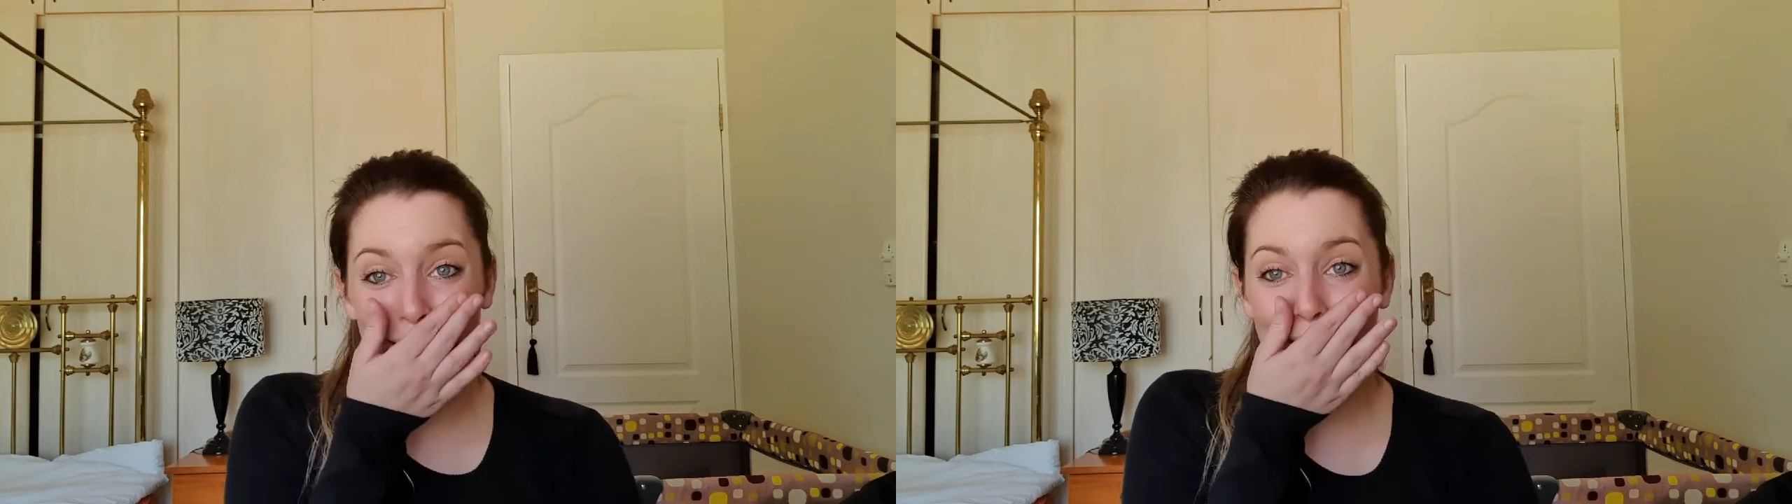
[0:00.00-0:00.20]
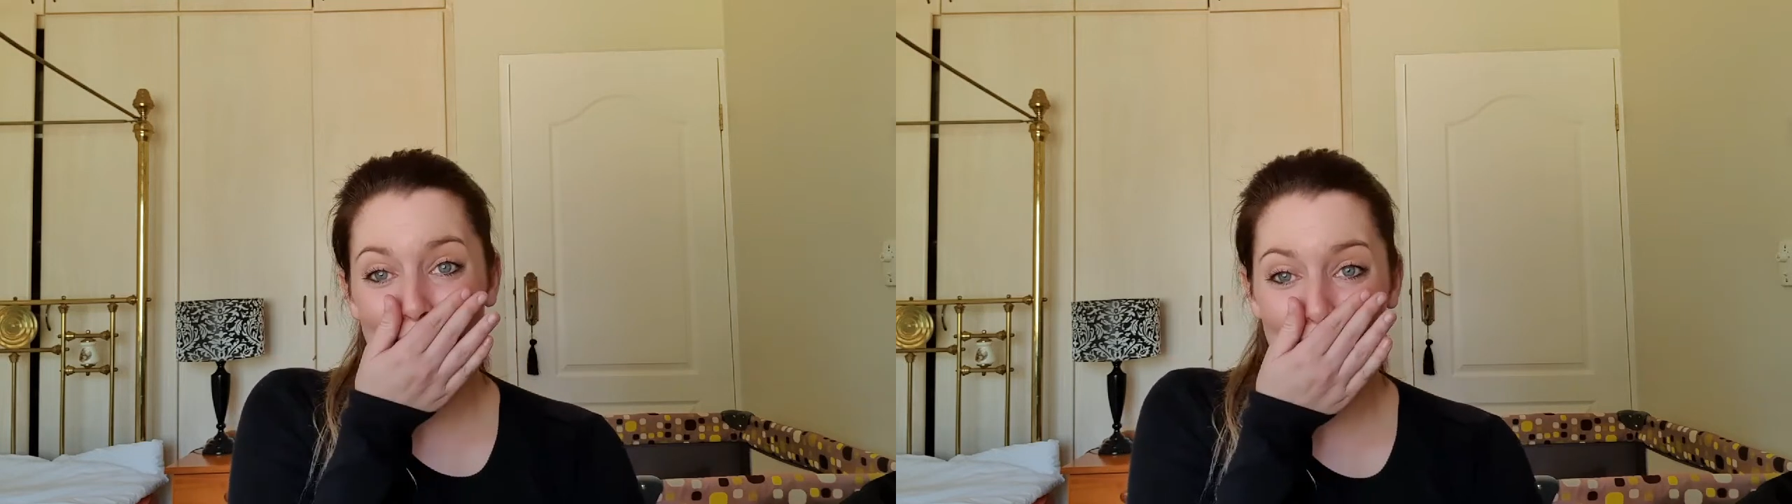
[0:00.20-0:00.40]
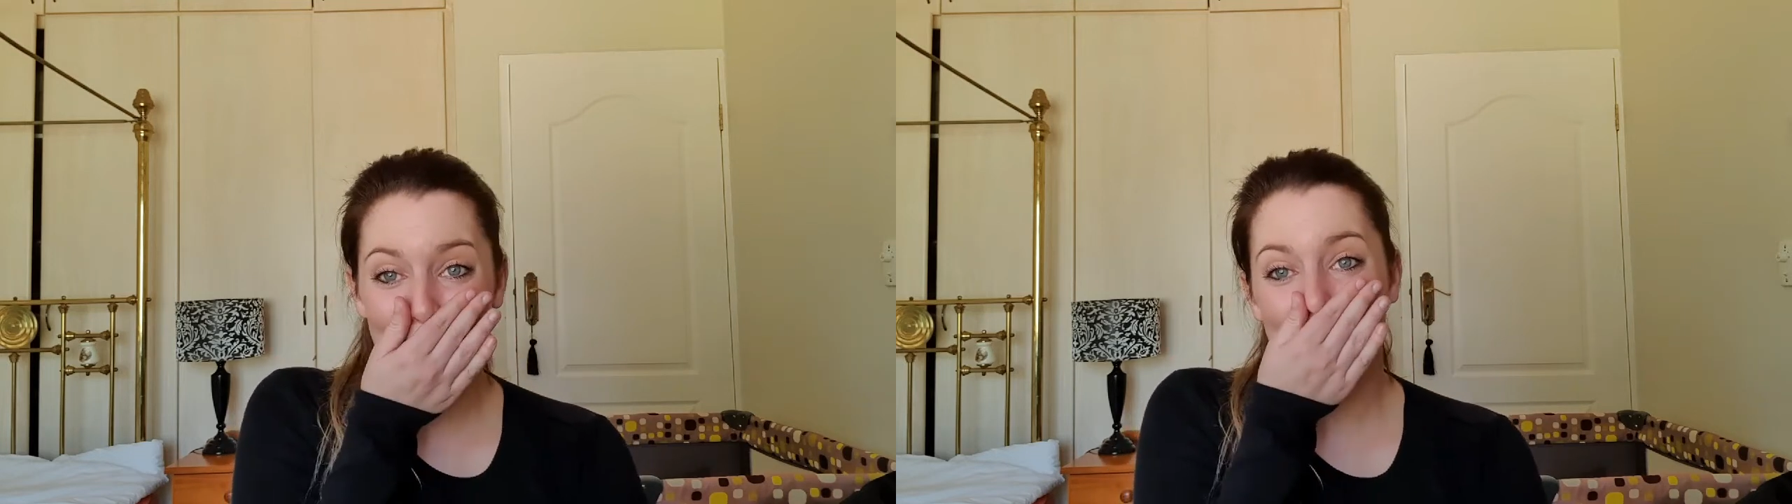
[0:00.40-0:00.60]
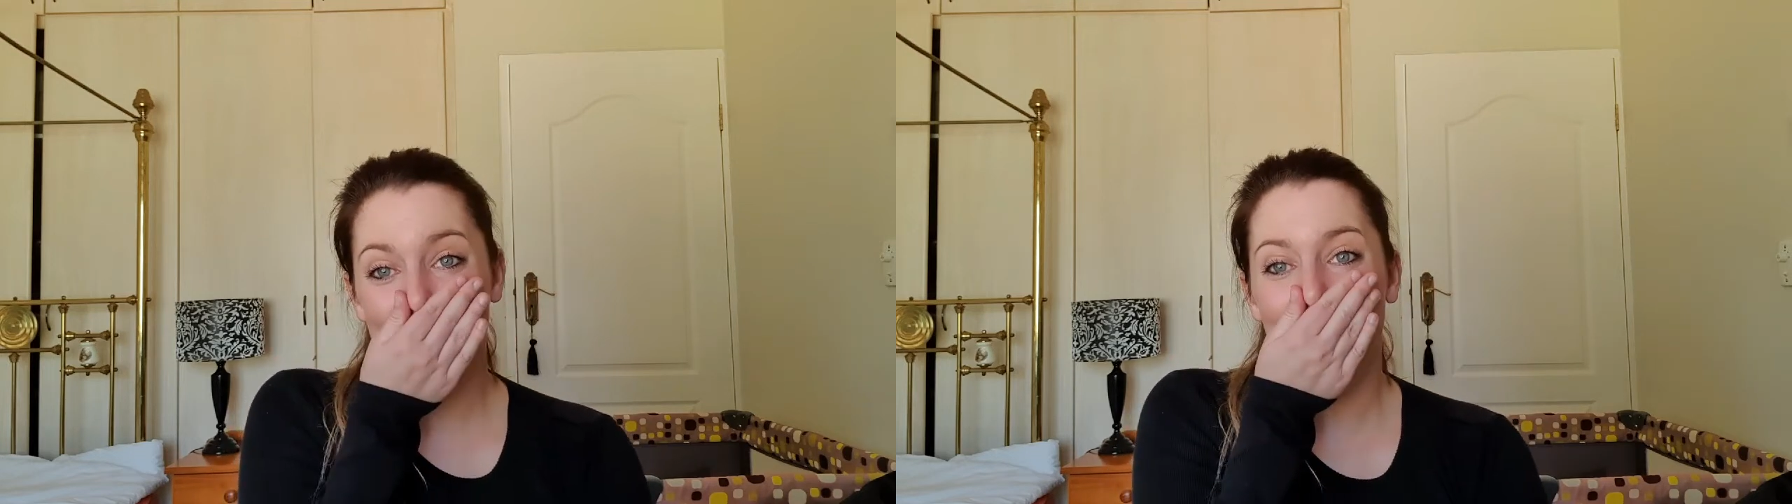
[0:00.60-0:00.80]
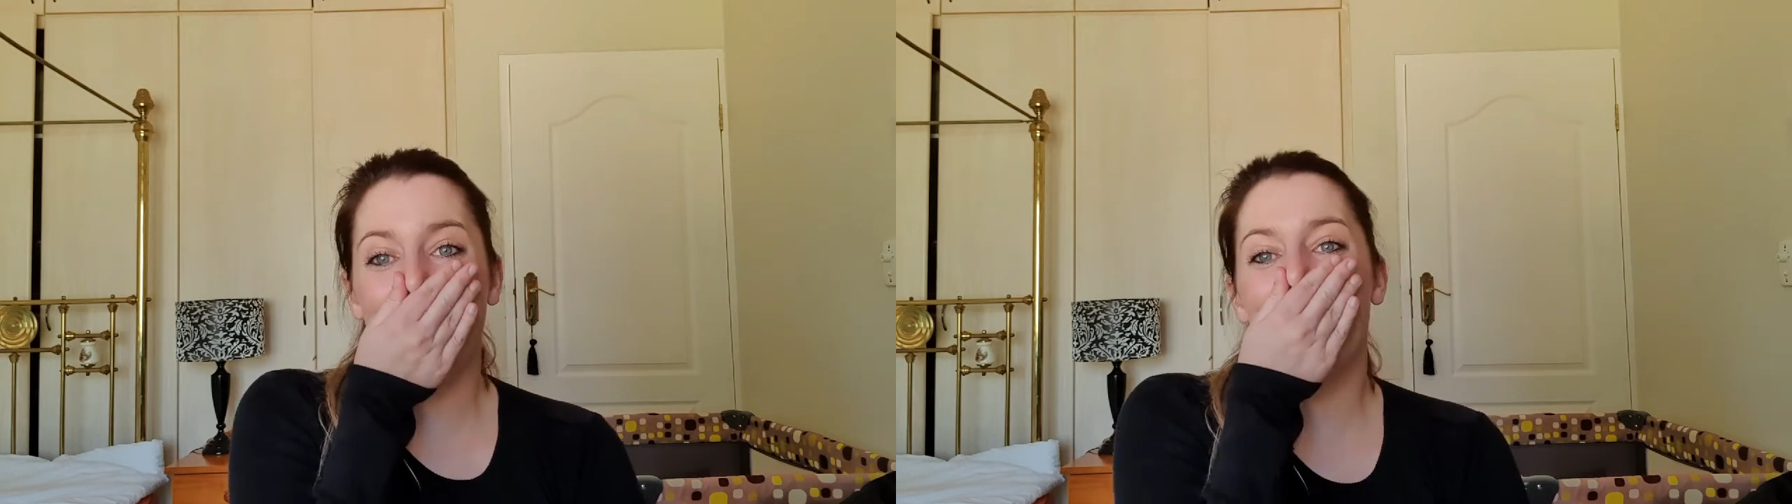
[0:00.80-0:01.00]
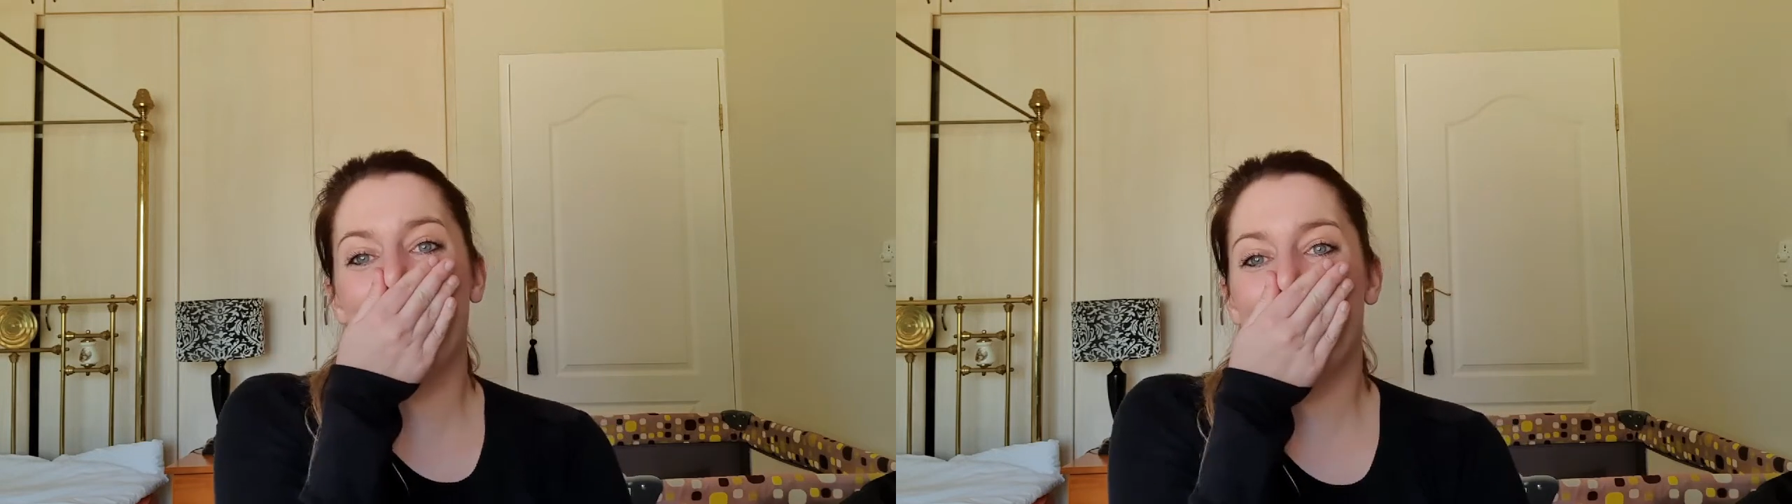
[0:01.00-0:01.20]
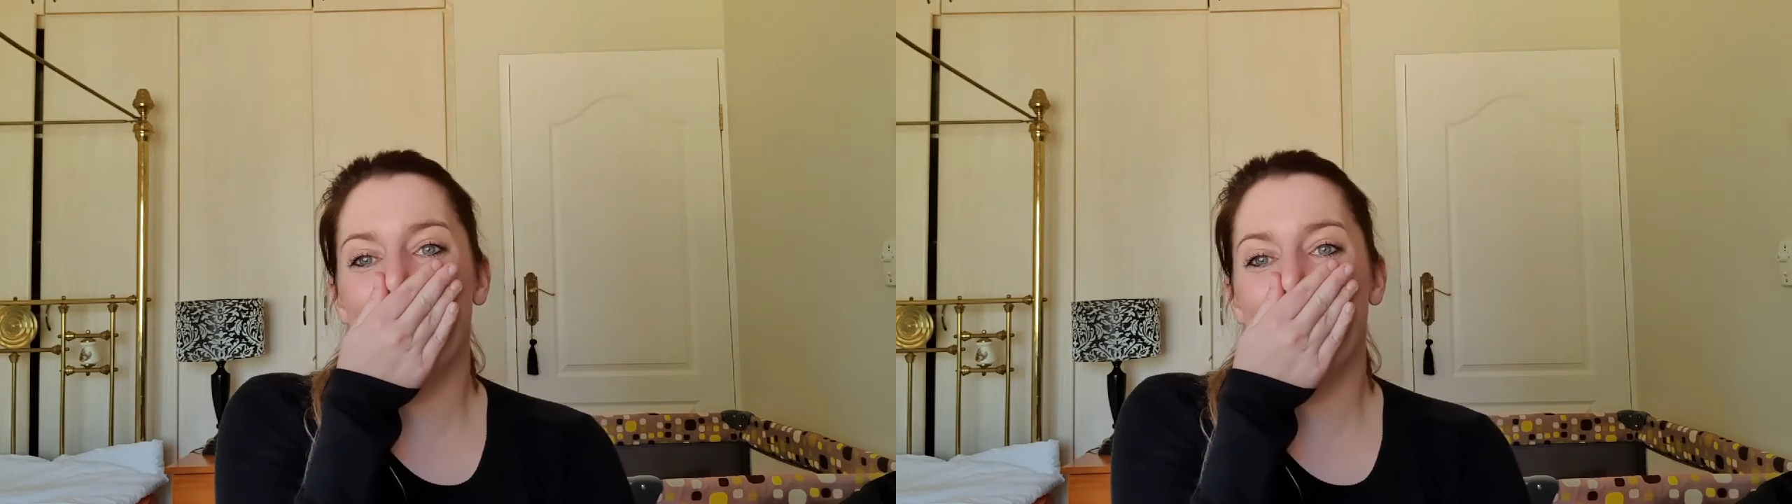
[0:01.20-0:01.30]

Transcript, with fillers: I was like trying to